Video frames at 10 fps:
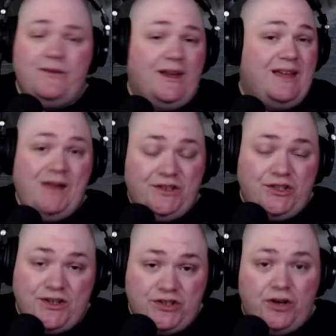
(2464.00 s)
if I can make a
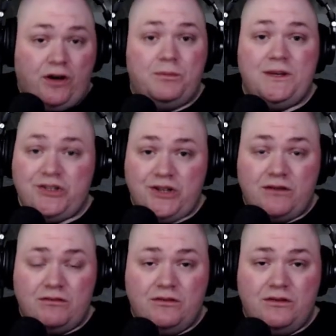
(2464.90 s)
suggestion to RPG,
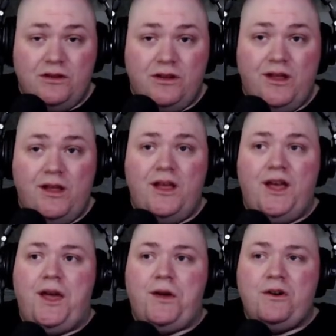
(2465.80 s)

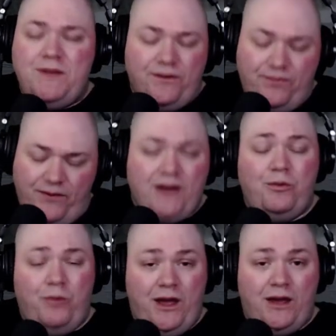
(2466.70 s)
it would be to find a
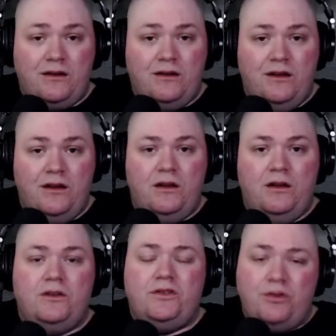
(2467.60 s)
way
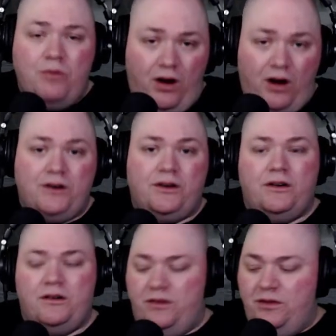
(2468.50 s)
to
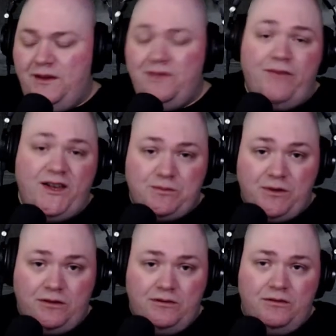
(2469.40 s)
honor the
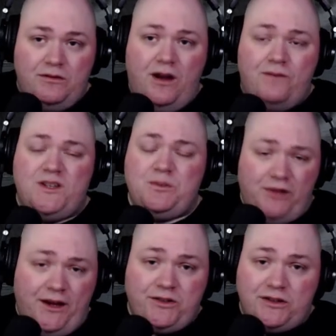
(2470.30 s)
investment of these
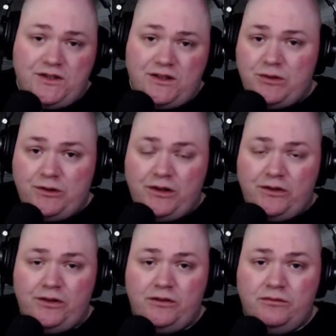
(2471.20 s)
players in these communities.